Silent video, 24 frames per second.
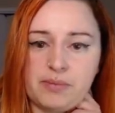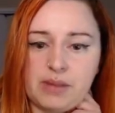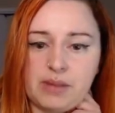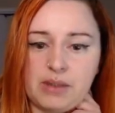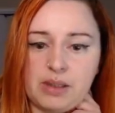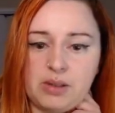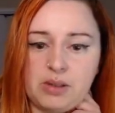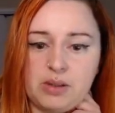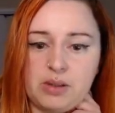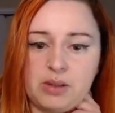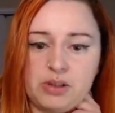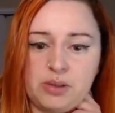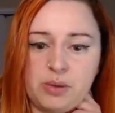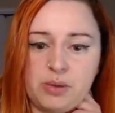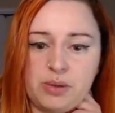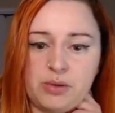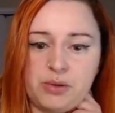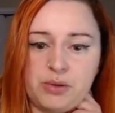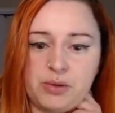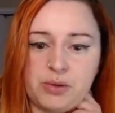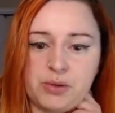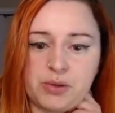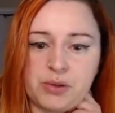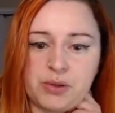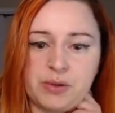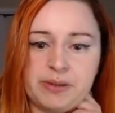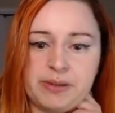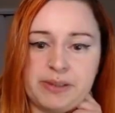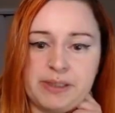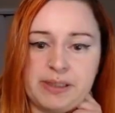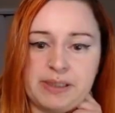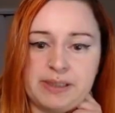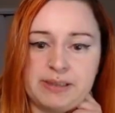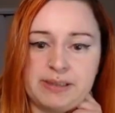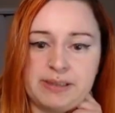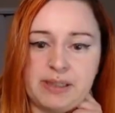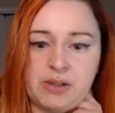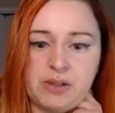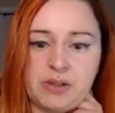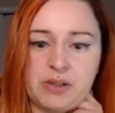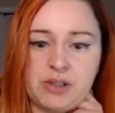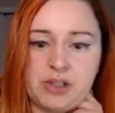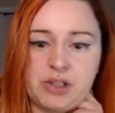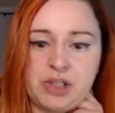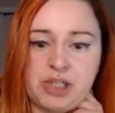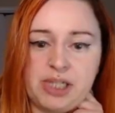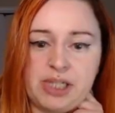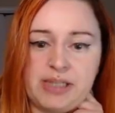Also, another good thing is that our
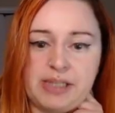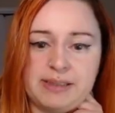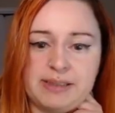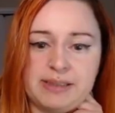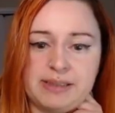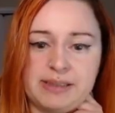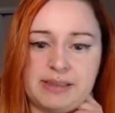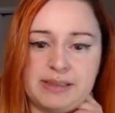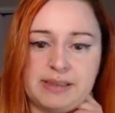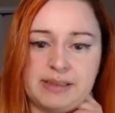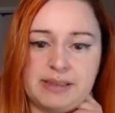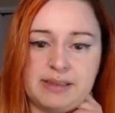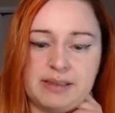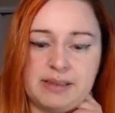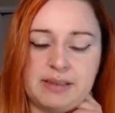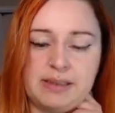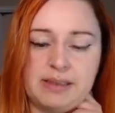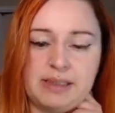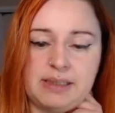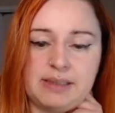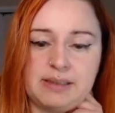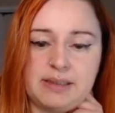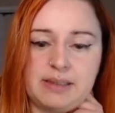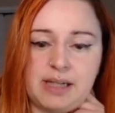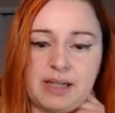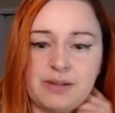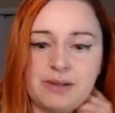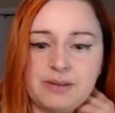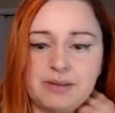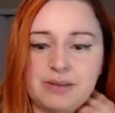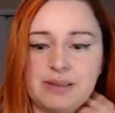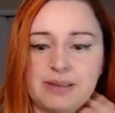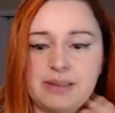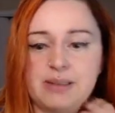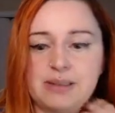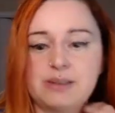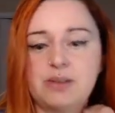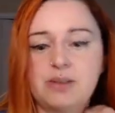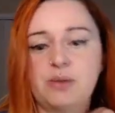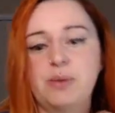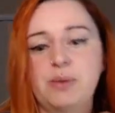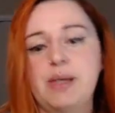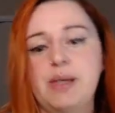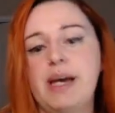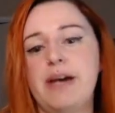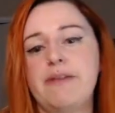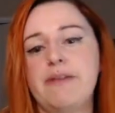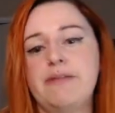Jace is discounted, so we
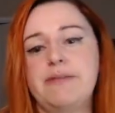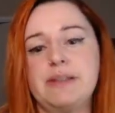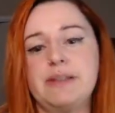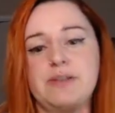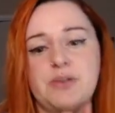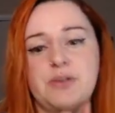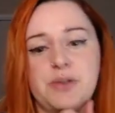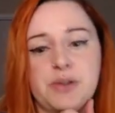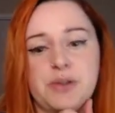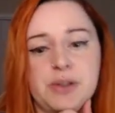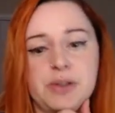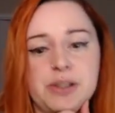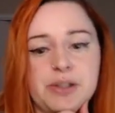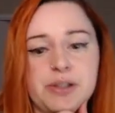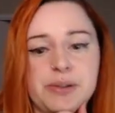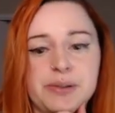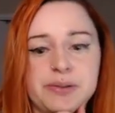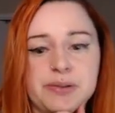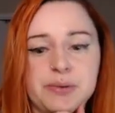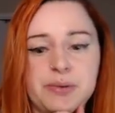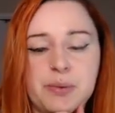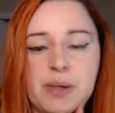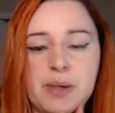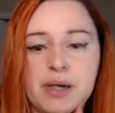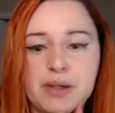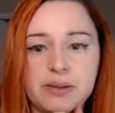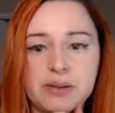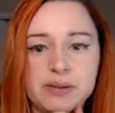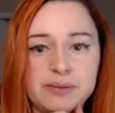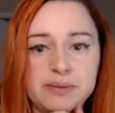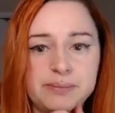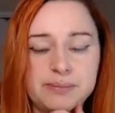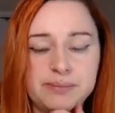have this earlier as well.